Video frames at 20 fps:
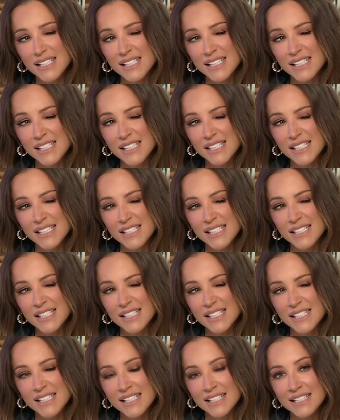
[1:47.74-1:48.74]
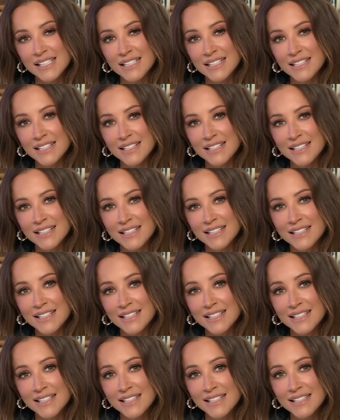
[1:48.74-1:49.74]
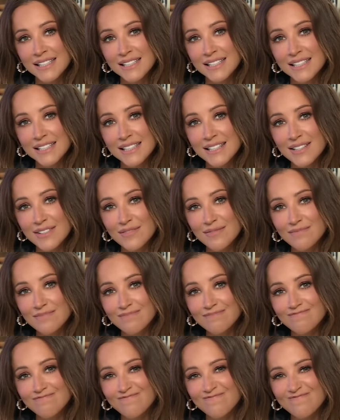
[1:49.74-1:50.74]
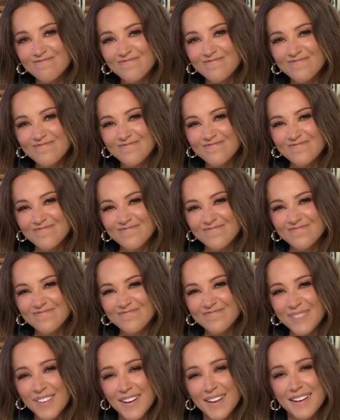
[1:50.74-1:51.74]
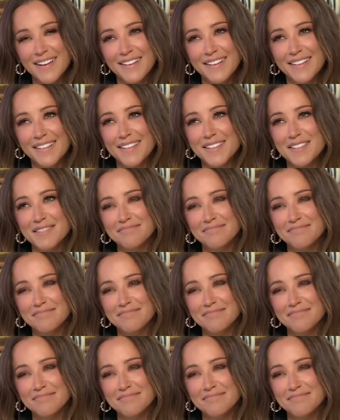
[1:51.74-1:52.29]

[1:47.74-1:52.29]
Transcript: [no speech]